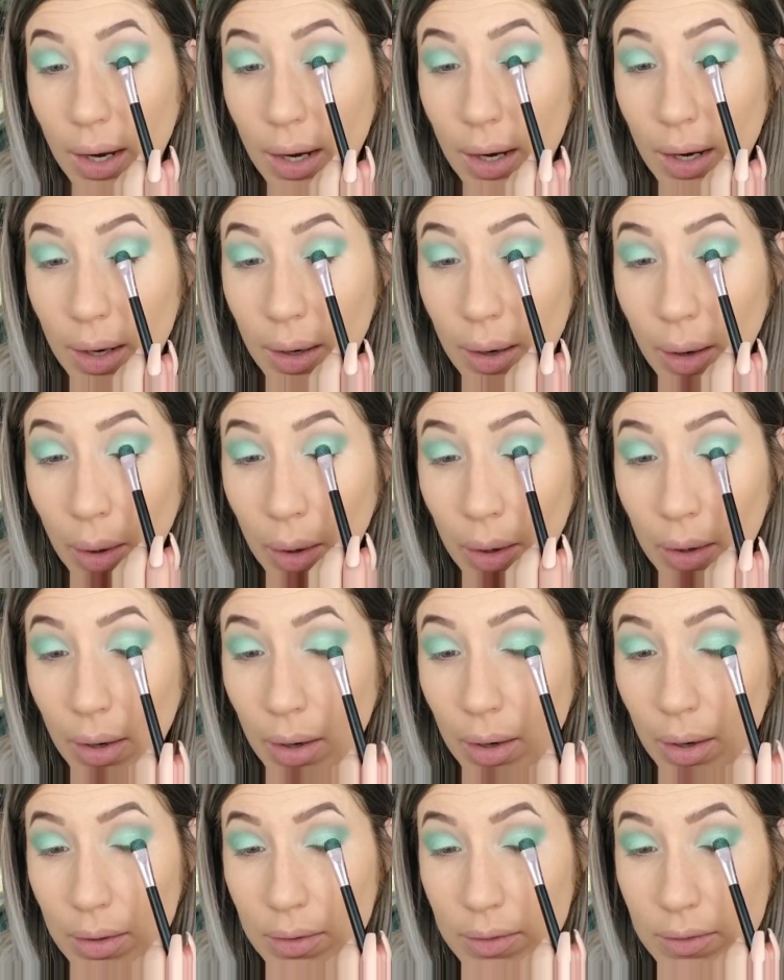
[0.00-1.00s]
and
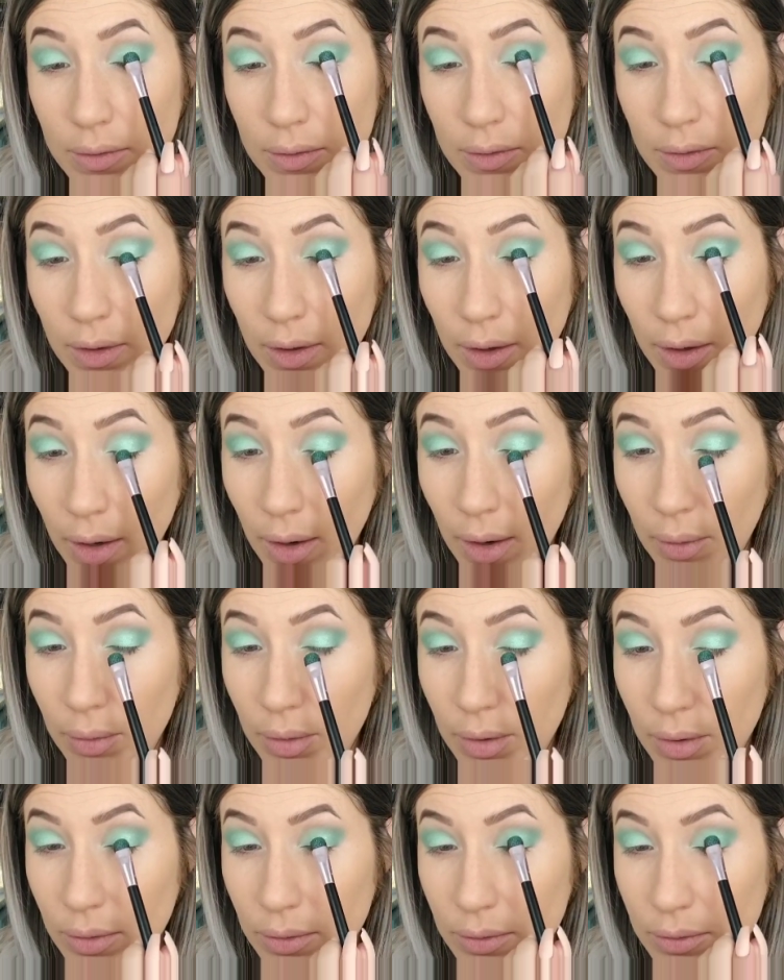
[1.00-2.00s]
see how it
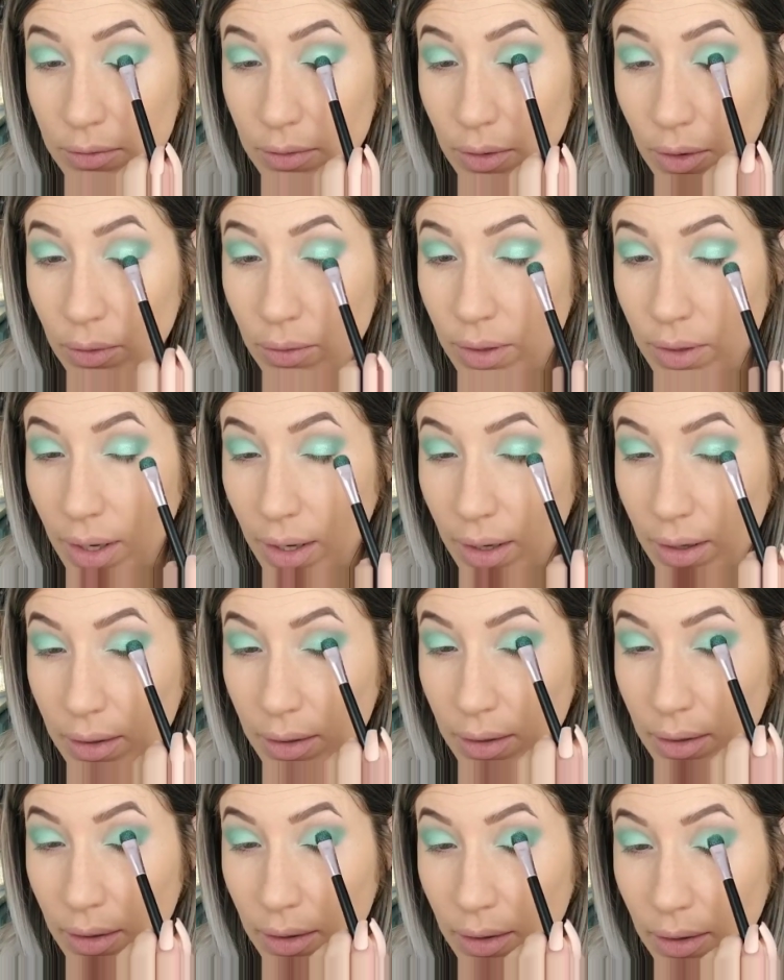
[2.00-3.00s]
goes. Oh yeah.
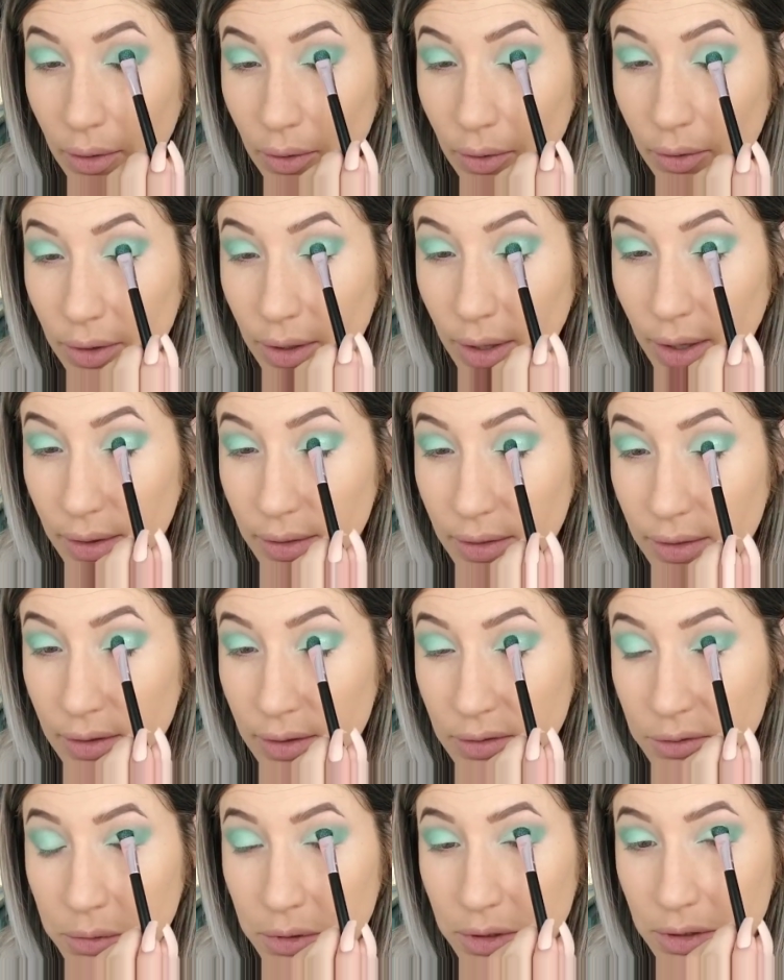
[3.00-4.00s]
Oh yeah.
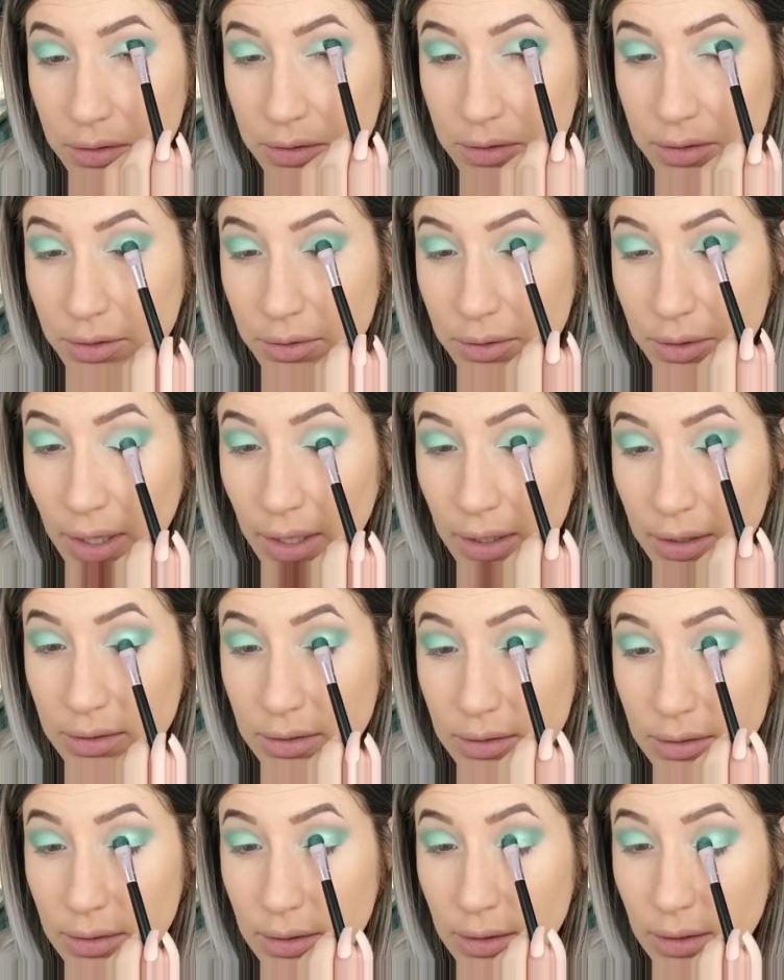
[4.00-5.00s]
This works too, guys.
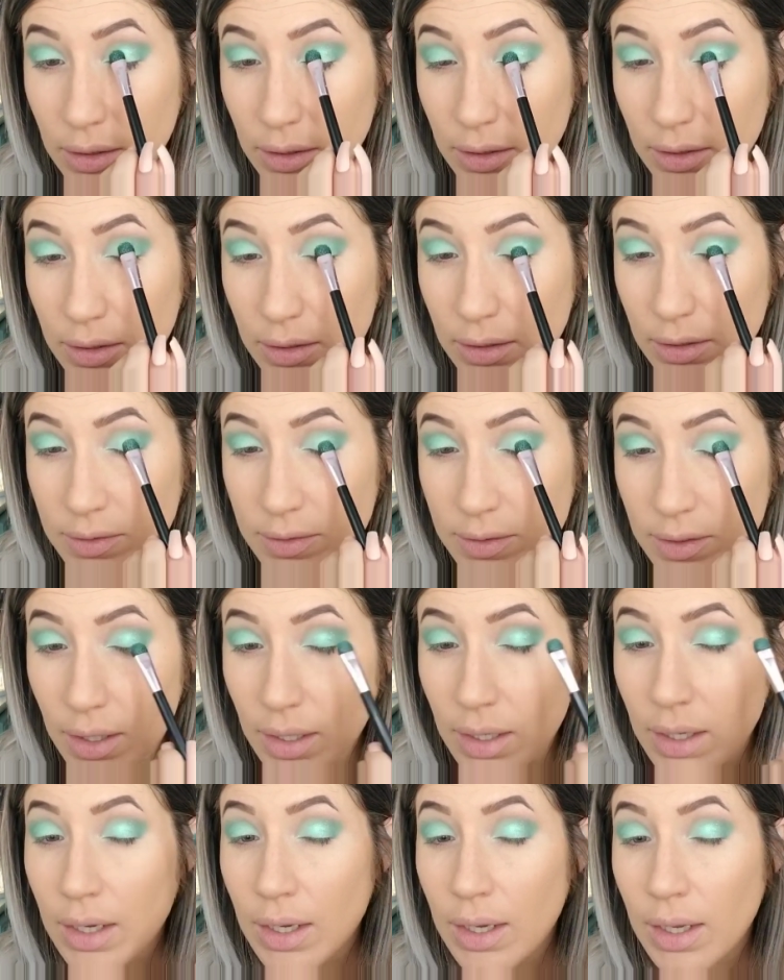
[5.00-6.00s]
This
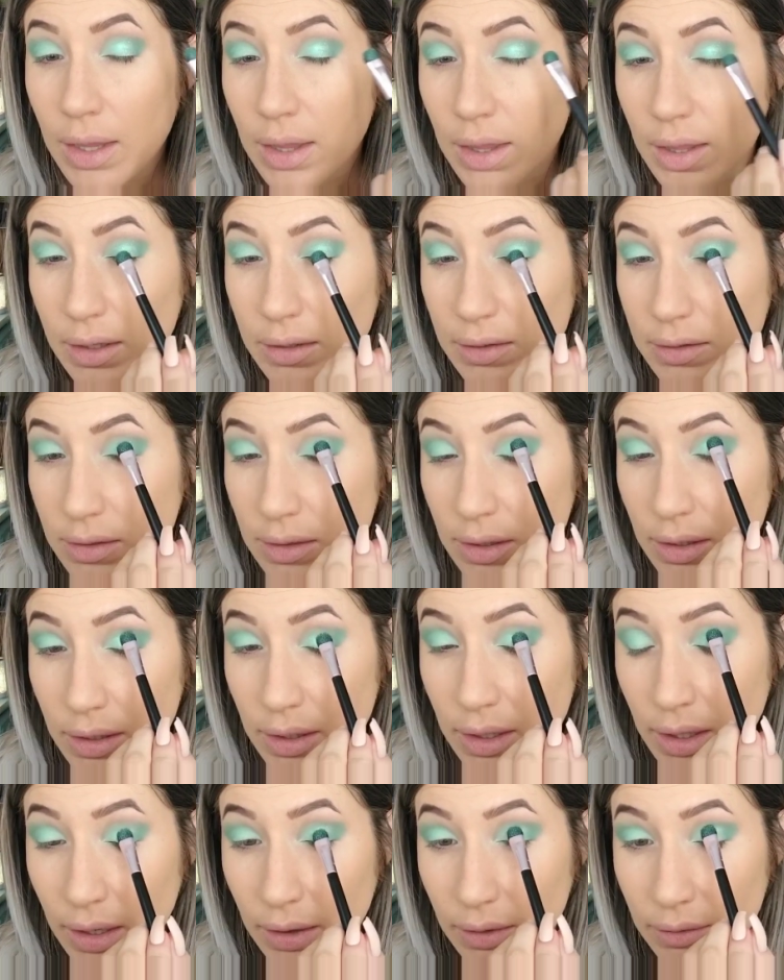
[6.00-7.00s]

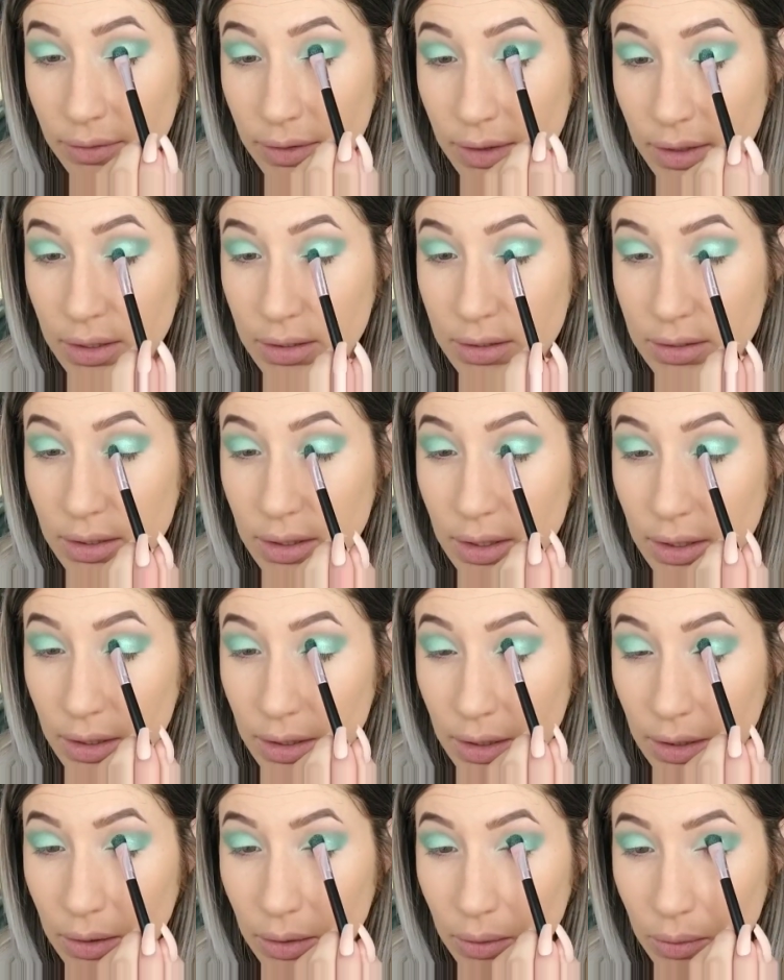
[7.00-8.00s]

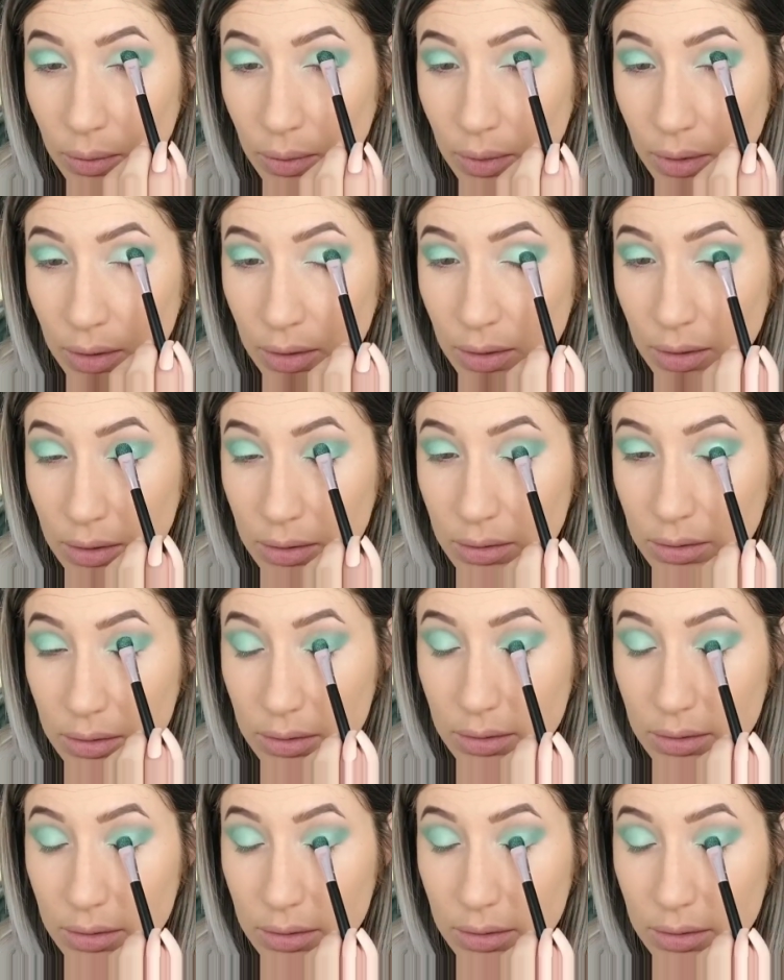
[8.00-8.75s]
definitely works.